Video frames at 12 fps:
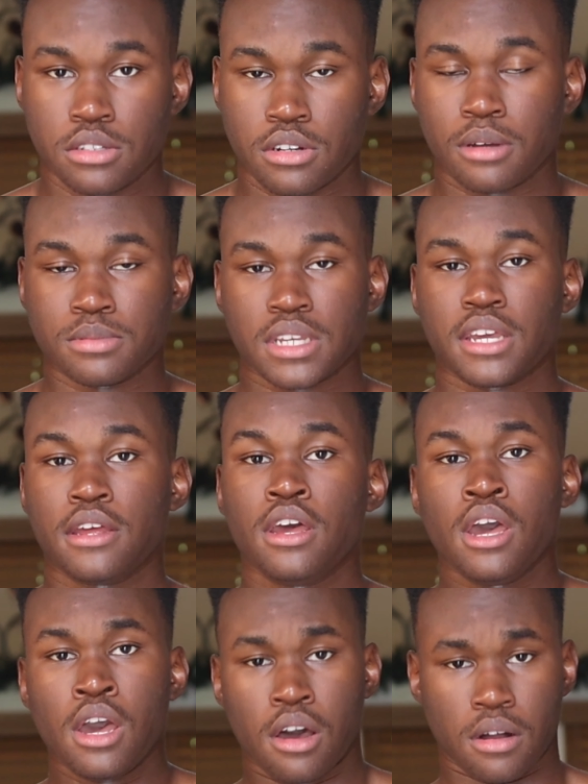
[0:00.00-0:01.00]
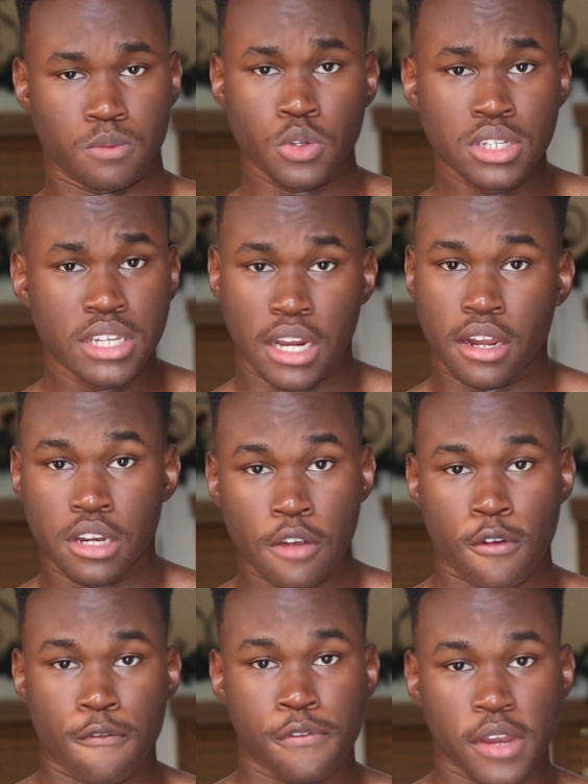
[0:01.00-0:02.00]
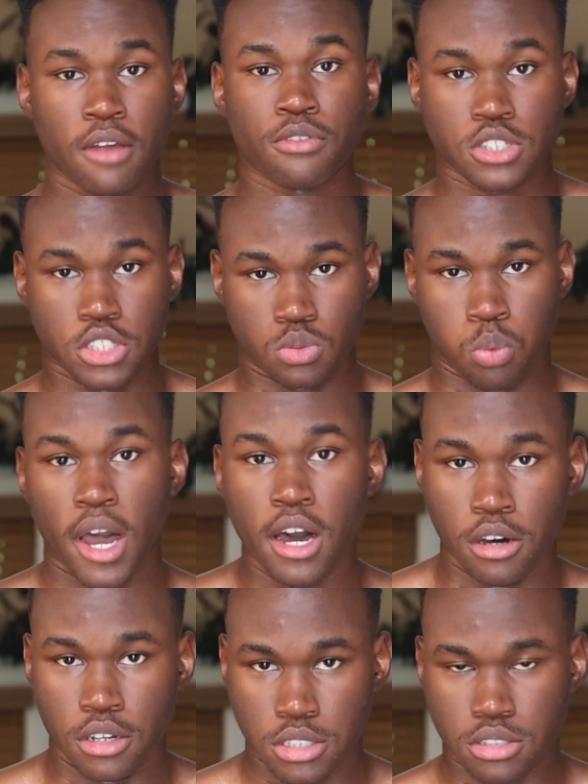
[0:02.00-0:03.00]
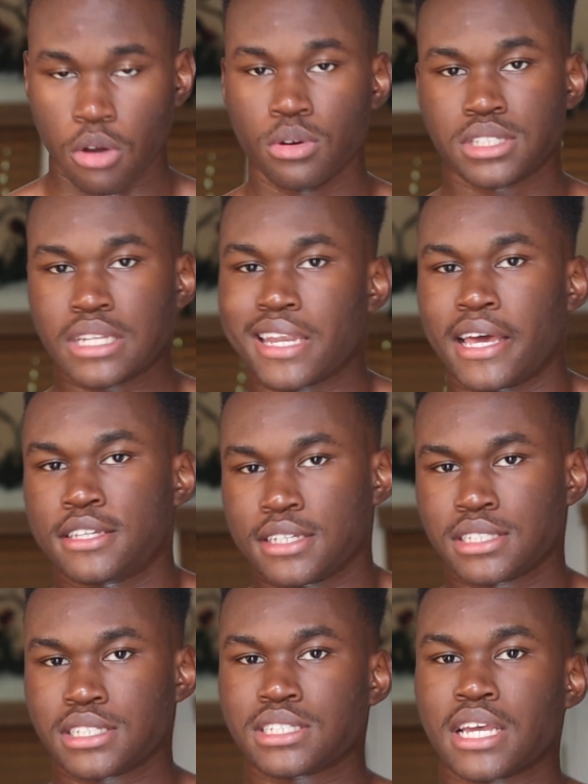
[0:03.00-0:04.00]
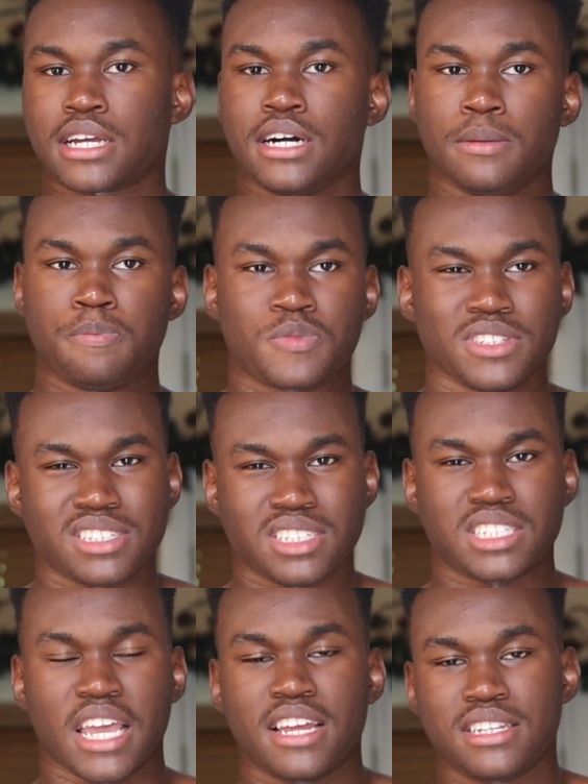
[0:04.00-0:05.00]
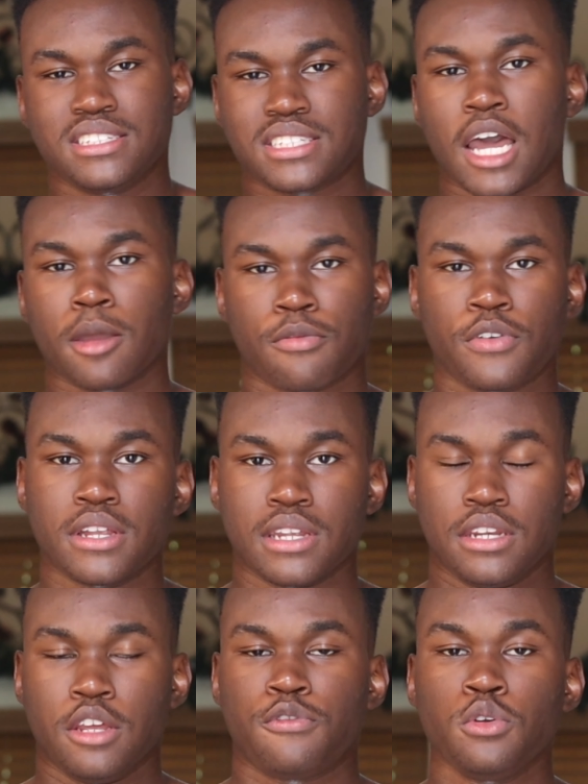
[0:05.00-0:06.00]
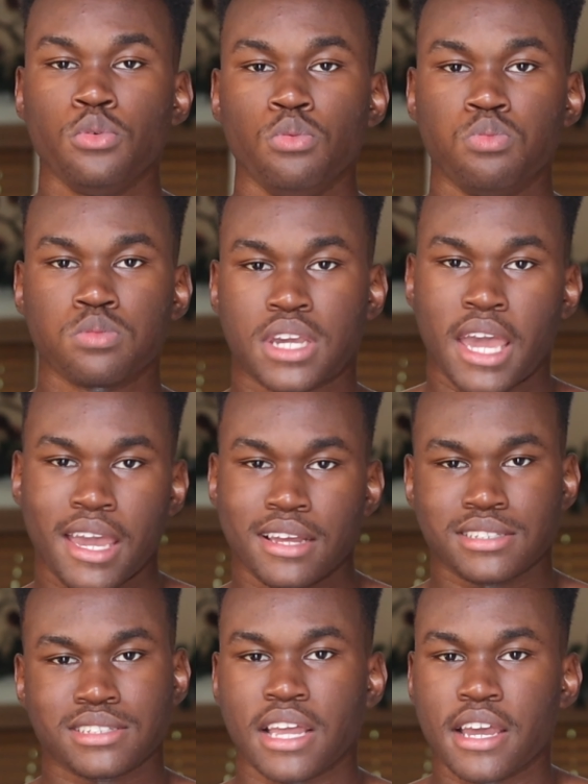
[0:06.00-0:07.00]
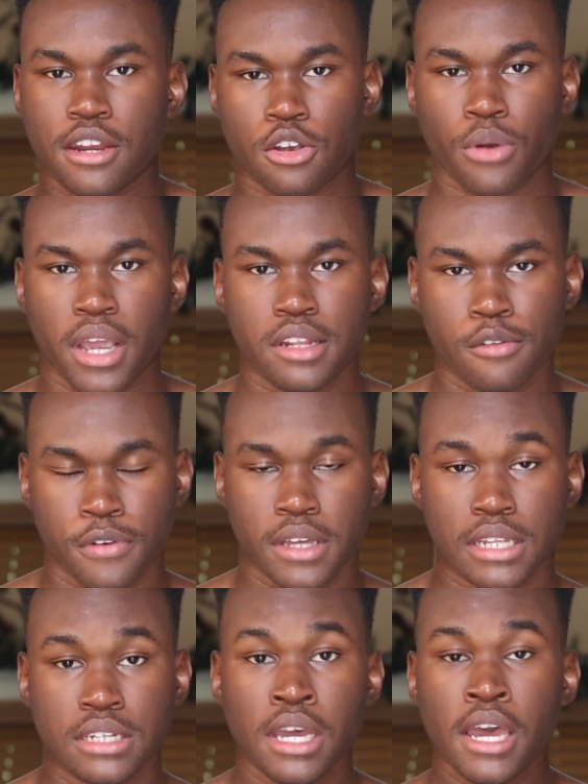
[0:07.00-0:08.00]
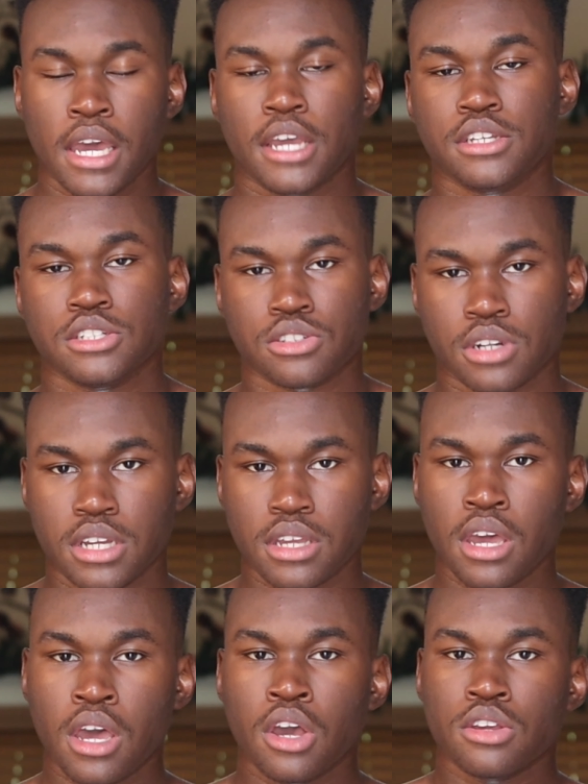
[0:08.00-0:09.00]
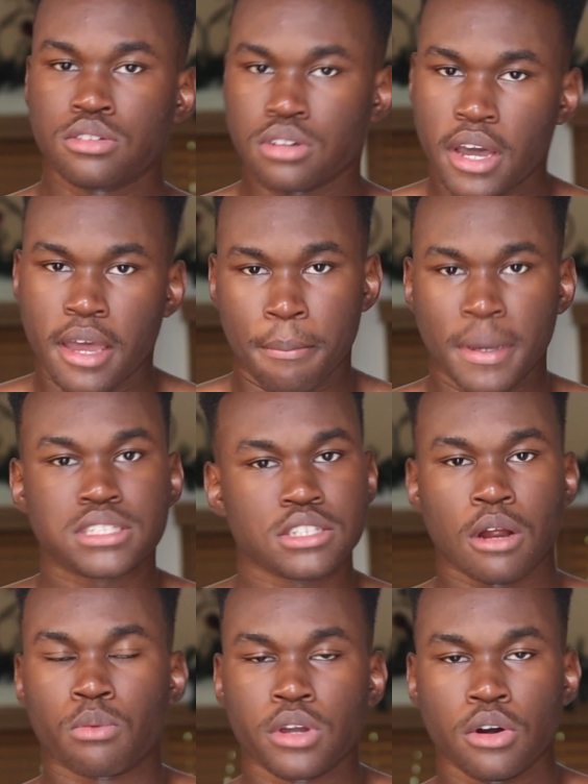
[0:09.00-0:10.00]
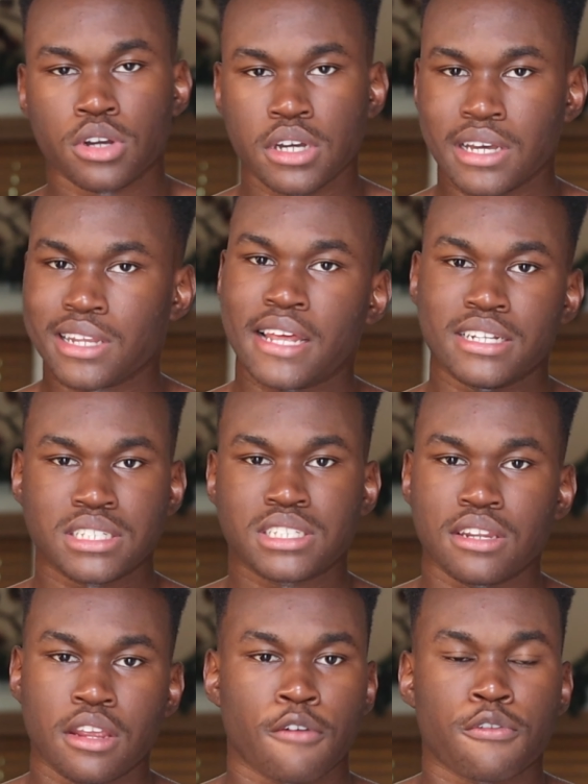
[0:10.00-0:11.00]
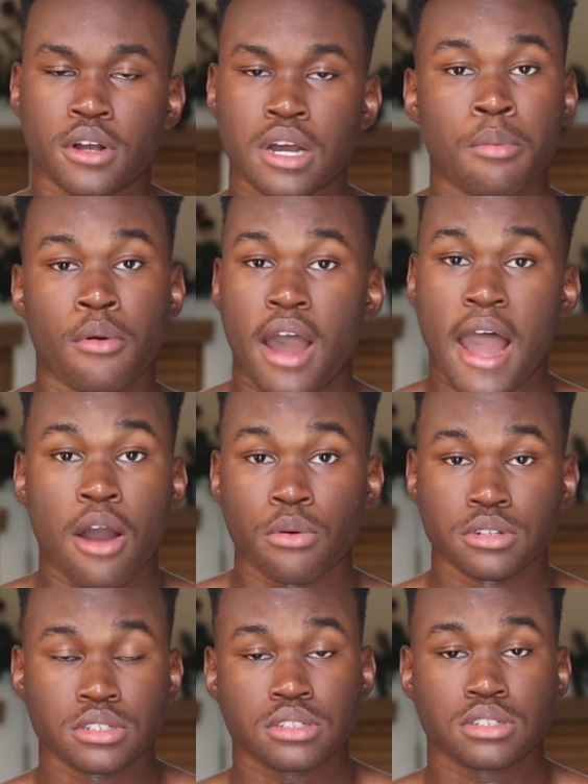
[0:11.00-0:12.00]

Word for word: You know what I'm saying? Um, you can get it in different flavors as well. So it's not like it's just like a sandy type feeling. If you can't stand a grainy feeling in your drink, you can go ahead and mix it up real good. Let it sit there for a couple hours.